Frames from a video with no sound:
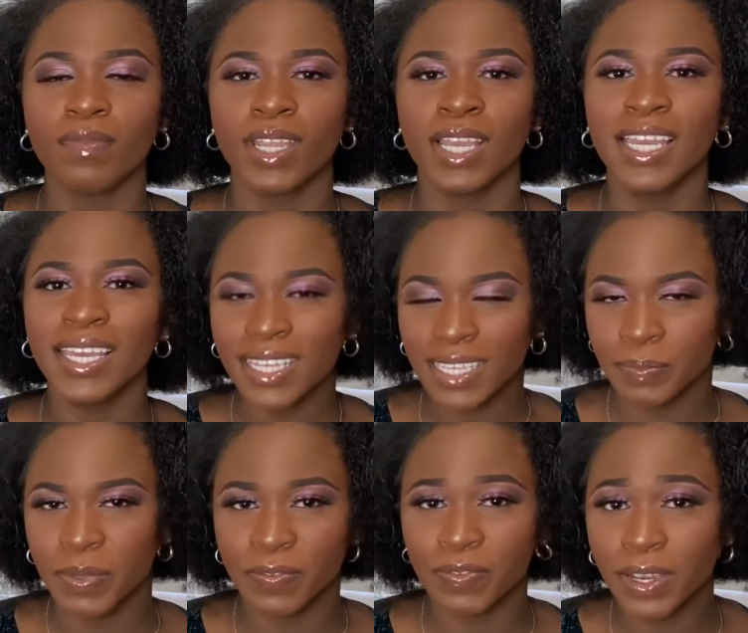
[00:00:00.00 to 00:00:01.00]
it could
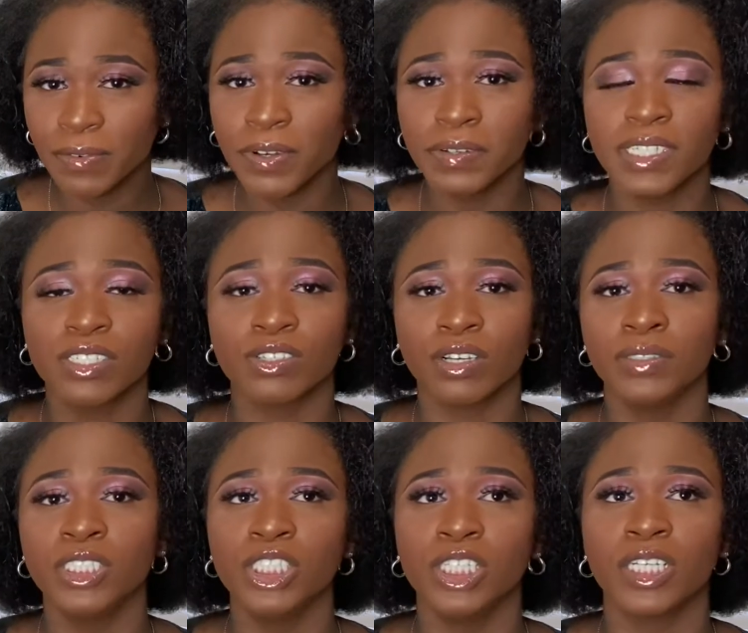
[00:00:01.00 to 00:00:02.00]
be very, very
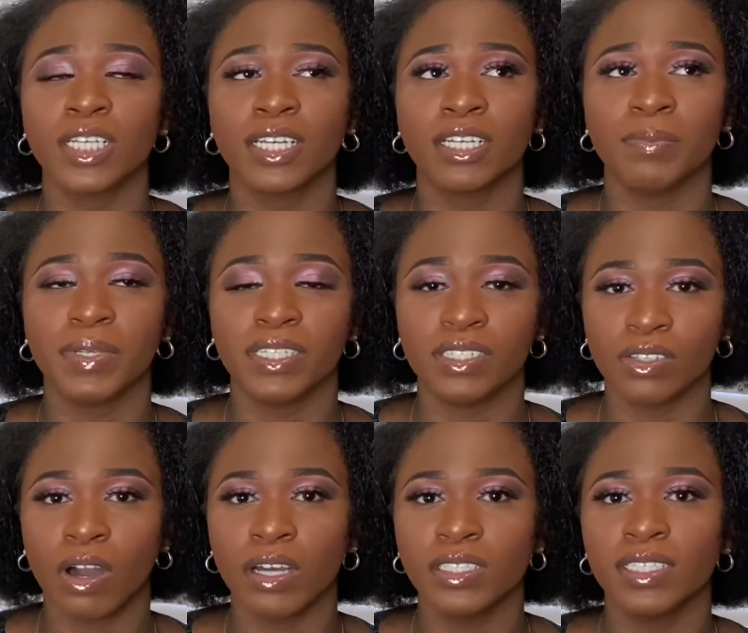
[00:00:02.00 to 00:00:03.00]
discouraging. It could be
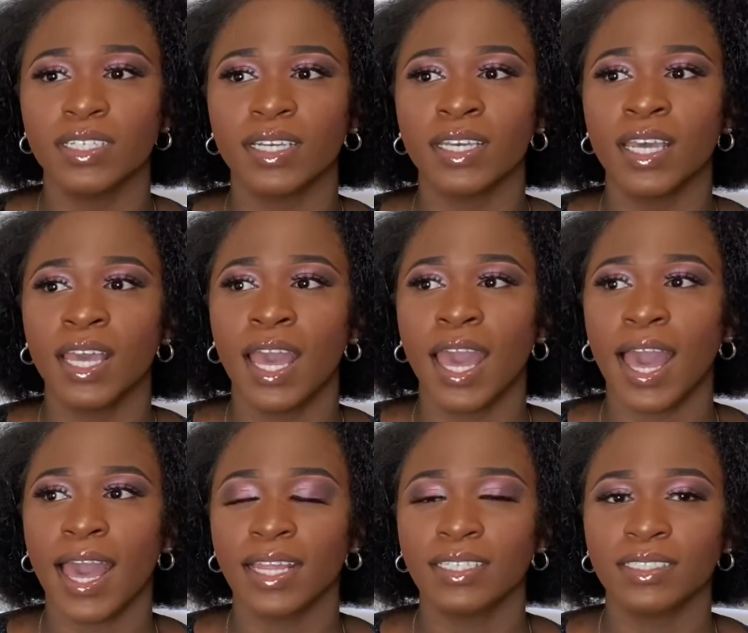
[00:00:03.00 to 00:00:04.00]
disheartening.
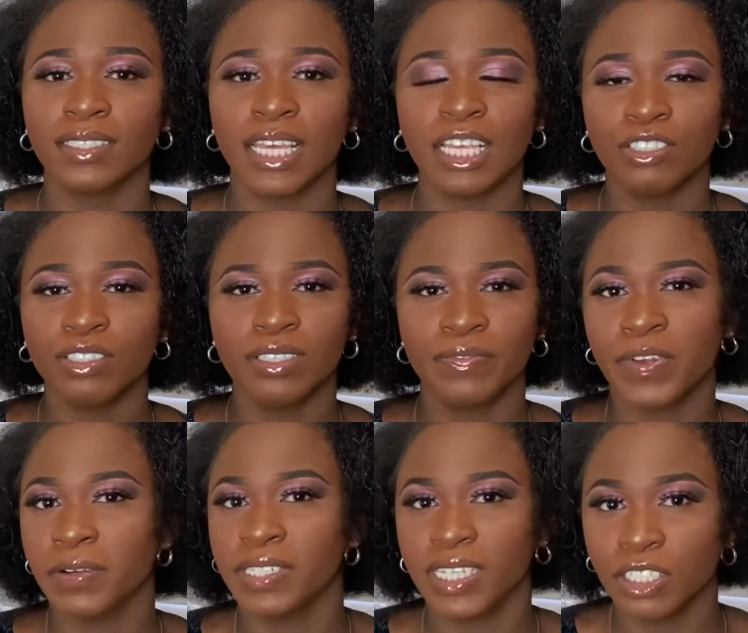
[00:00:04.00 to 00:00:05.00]
And it's just a
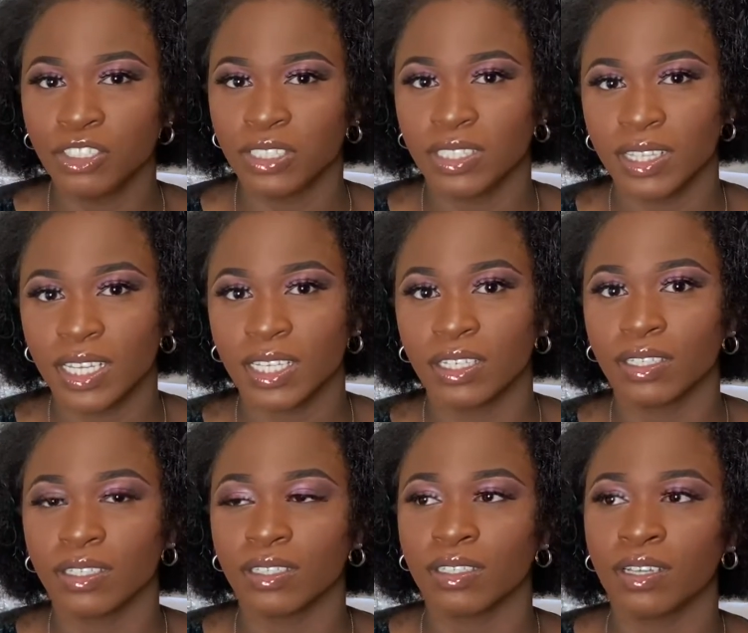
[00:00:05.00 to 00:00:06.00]
very dangerous thing
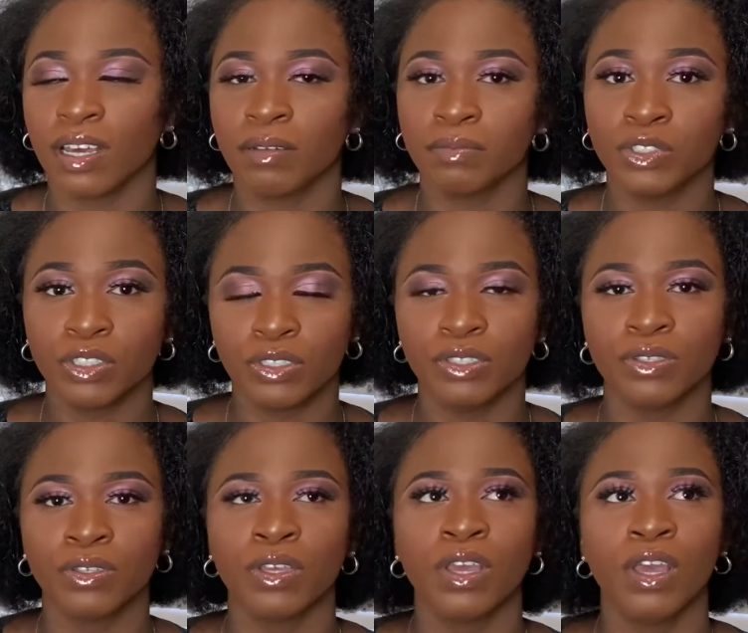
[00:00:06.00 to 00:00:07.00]
to
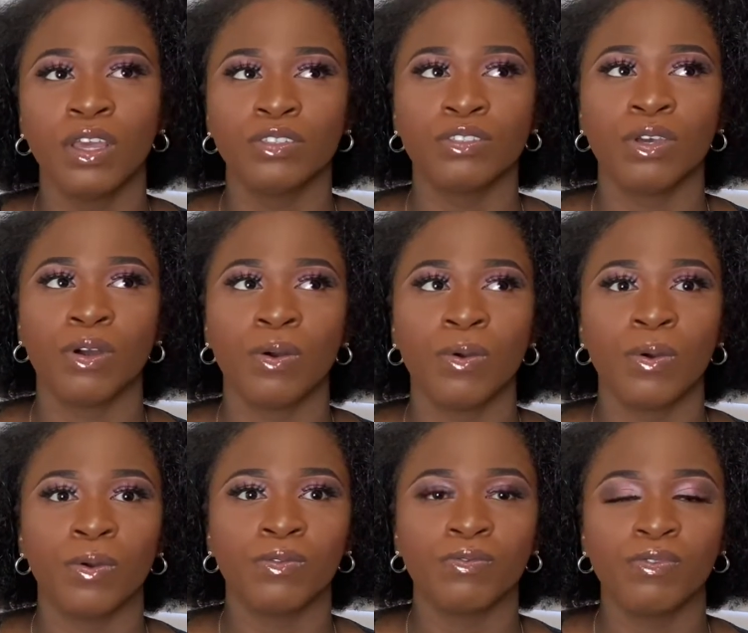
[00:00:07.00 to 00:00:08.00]
do. So
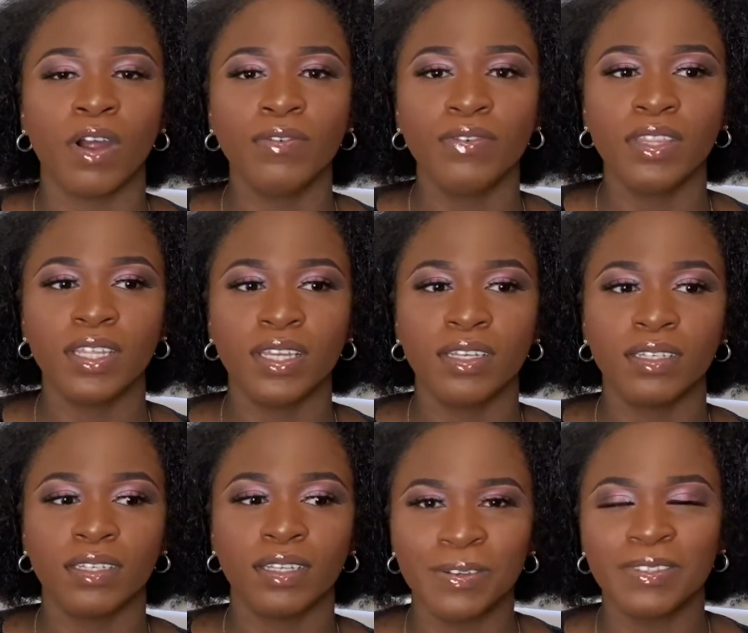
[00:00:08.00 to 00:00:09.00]
rather than
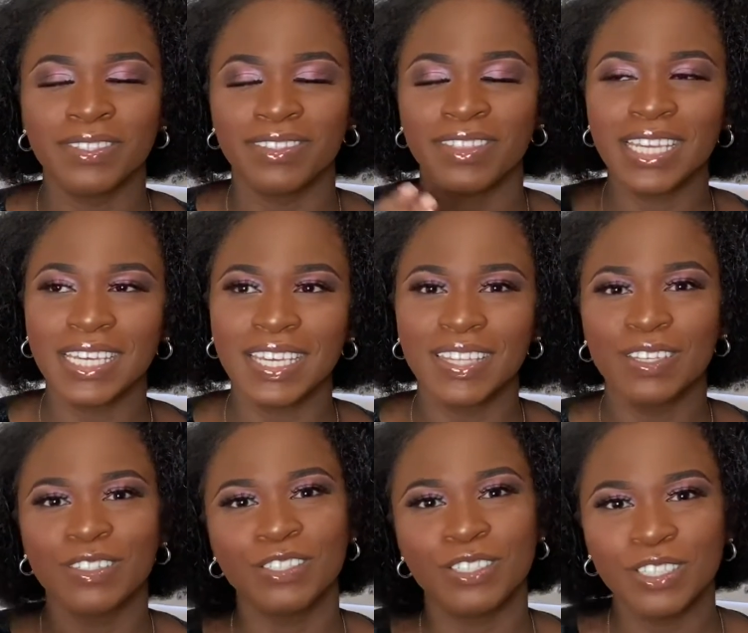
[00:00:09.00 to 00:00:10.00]
thinking the
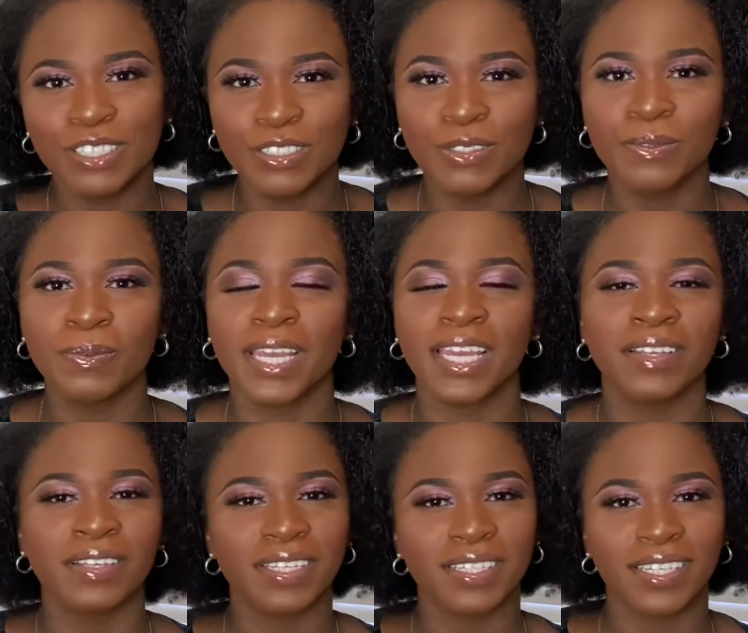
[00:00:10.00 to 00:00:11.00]
traditional
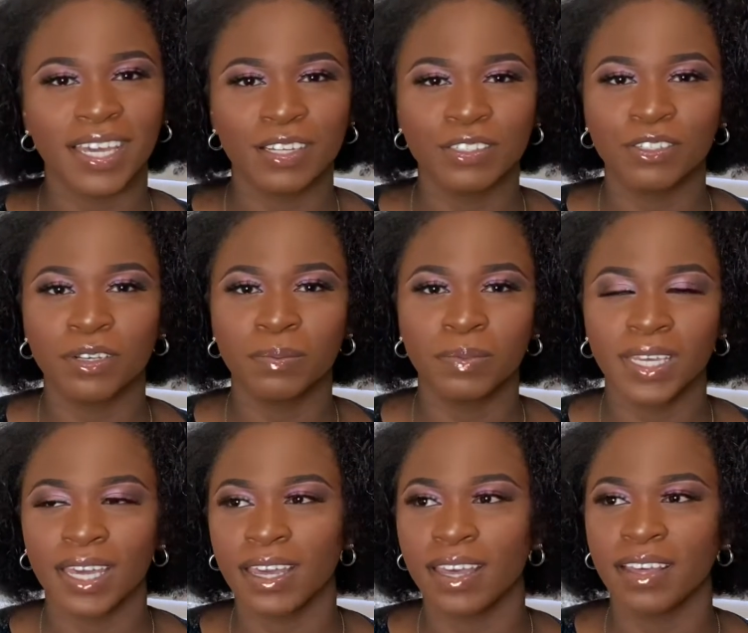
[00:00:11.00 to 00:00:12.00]
way, get a job, get